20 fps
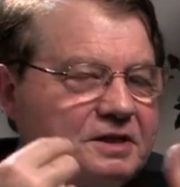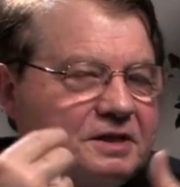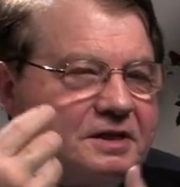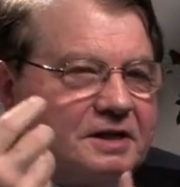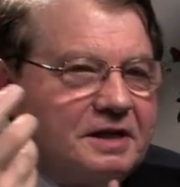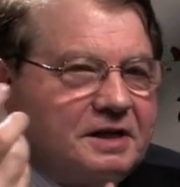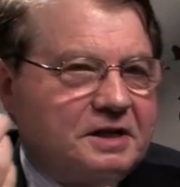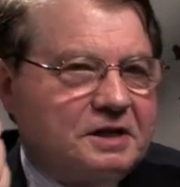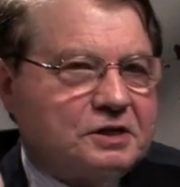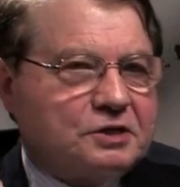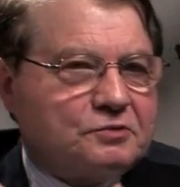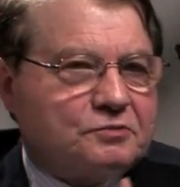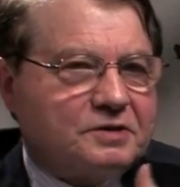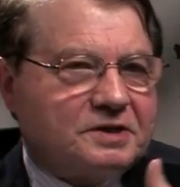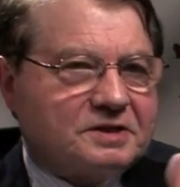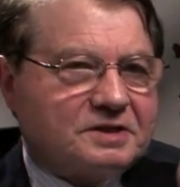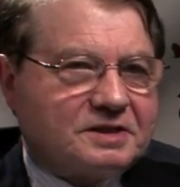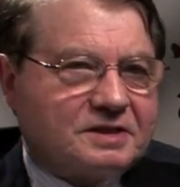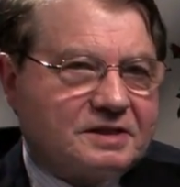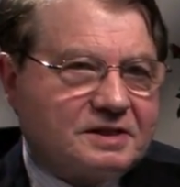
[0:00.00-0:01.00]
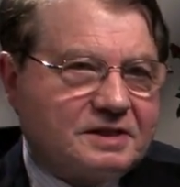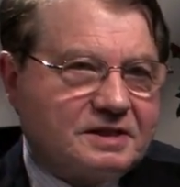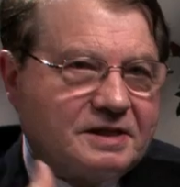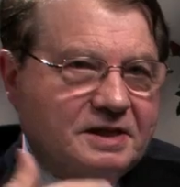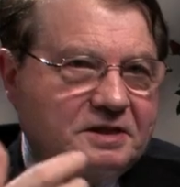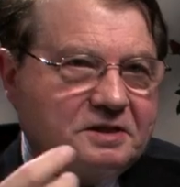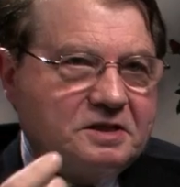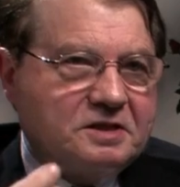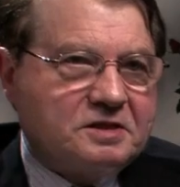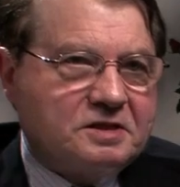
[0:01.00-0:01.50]
AIDS was
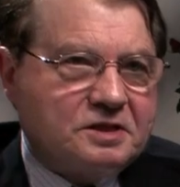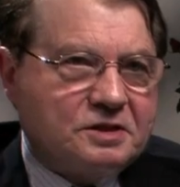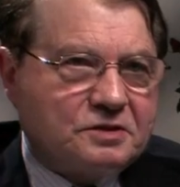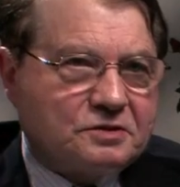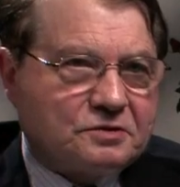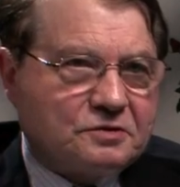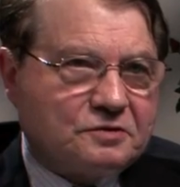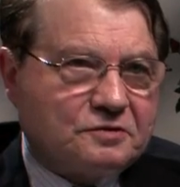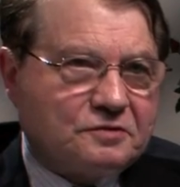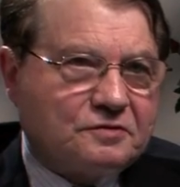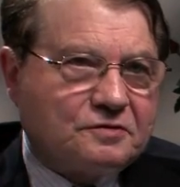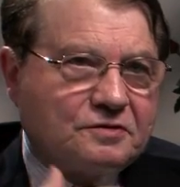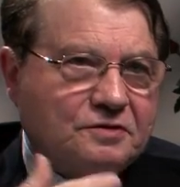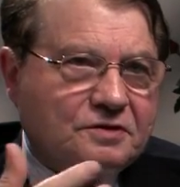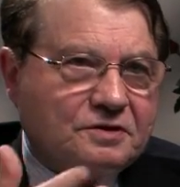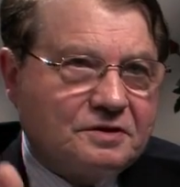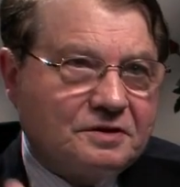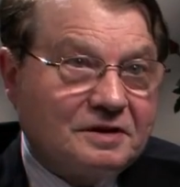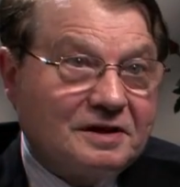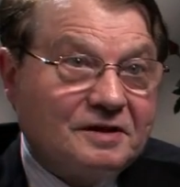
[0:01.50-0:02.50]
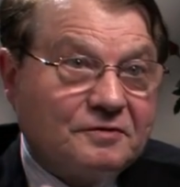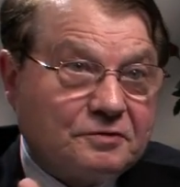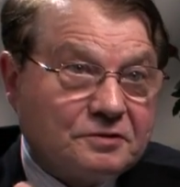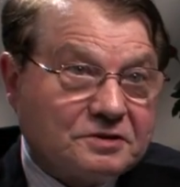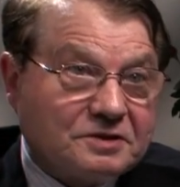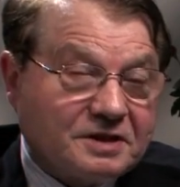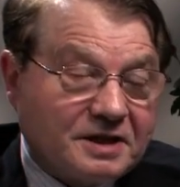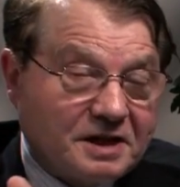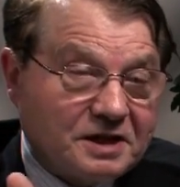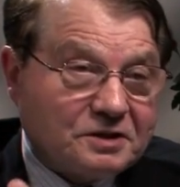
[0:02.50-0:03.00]
a disease of
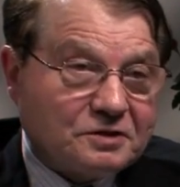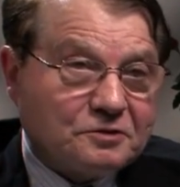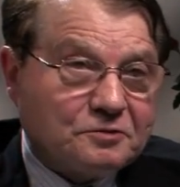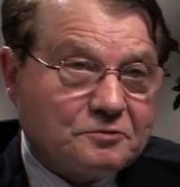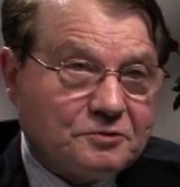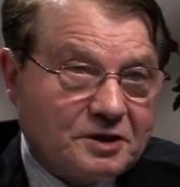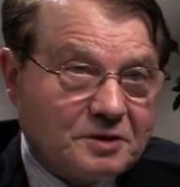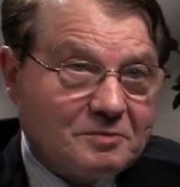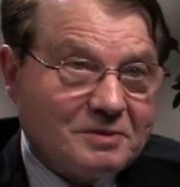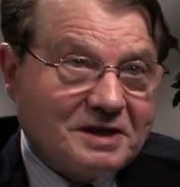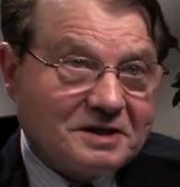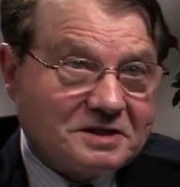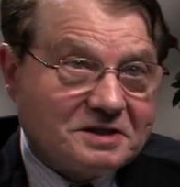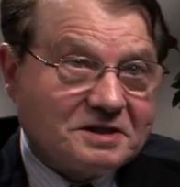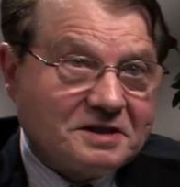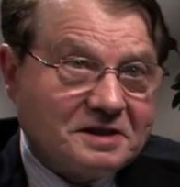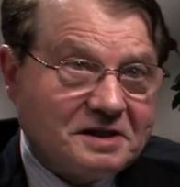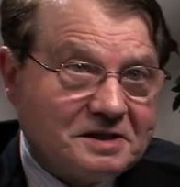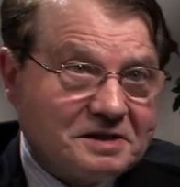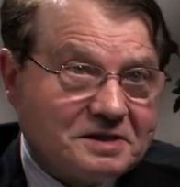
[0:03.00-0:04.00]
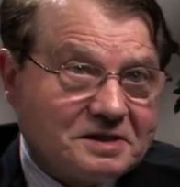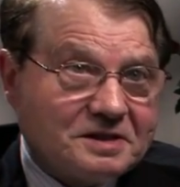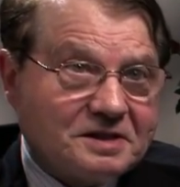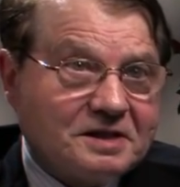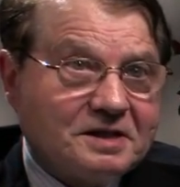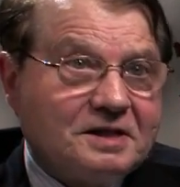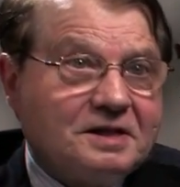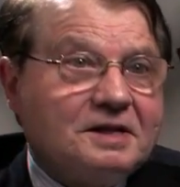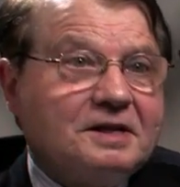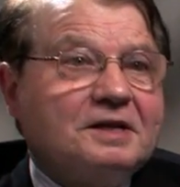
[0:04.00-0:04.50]
lymphocytes or white blood cells,
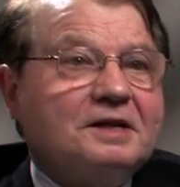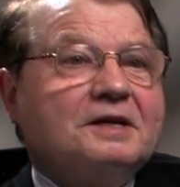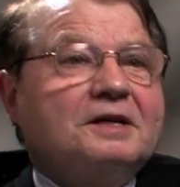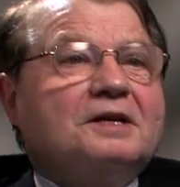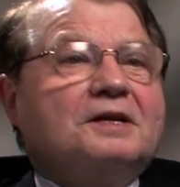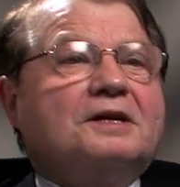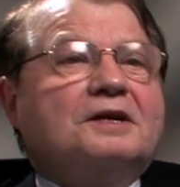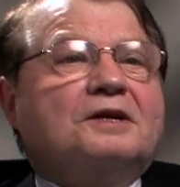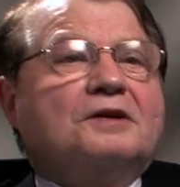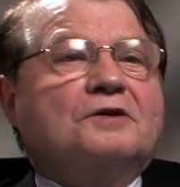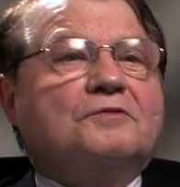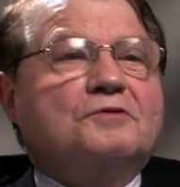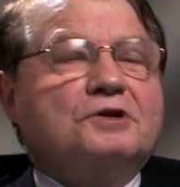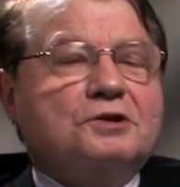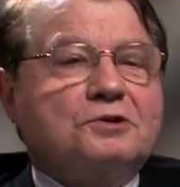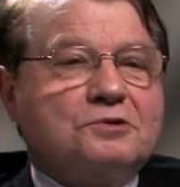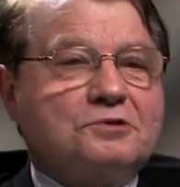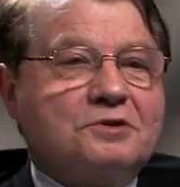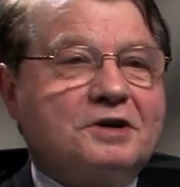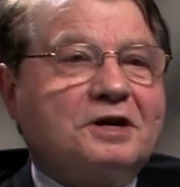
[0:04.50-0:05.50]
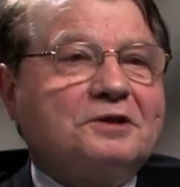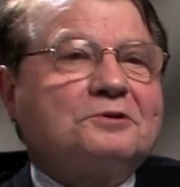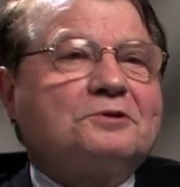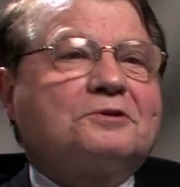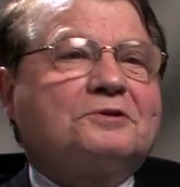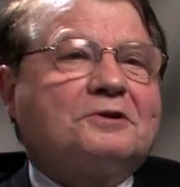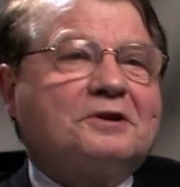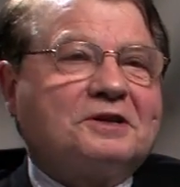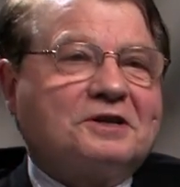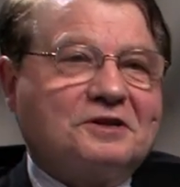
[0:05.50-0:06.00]
we knew how to
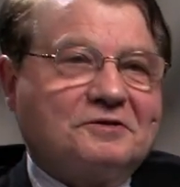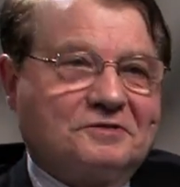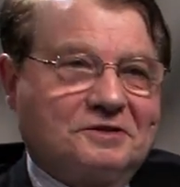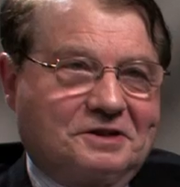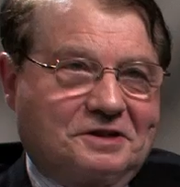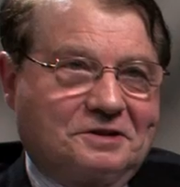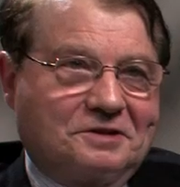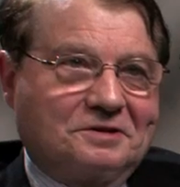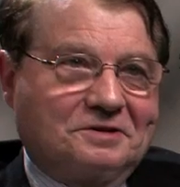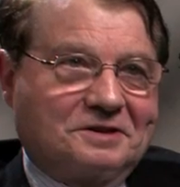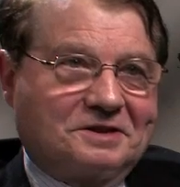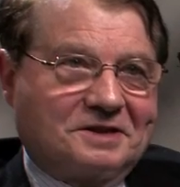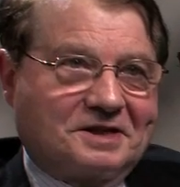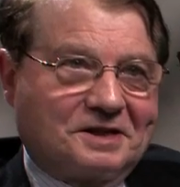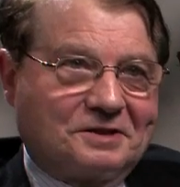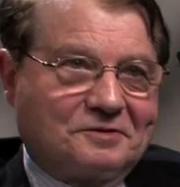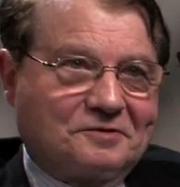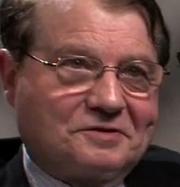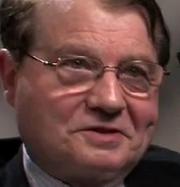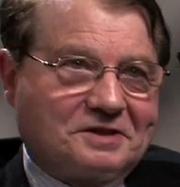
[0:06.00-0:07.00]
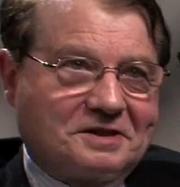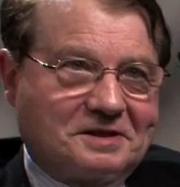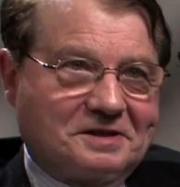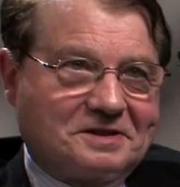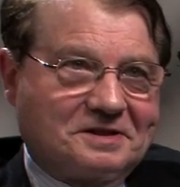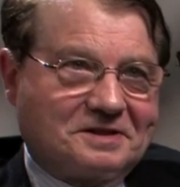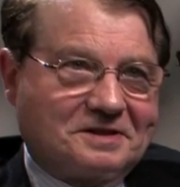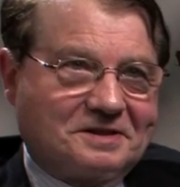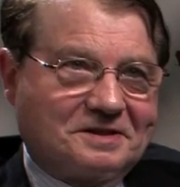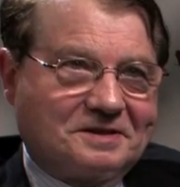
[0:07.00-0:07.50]
cultivate this kind of
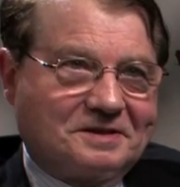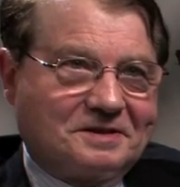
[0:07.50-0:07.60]
cells.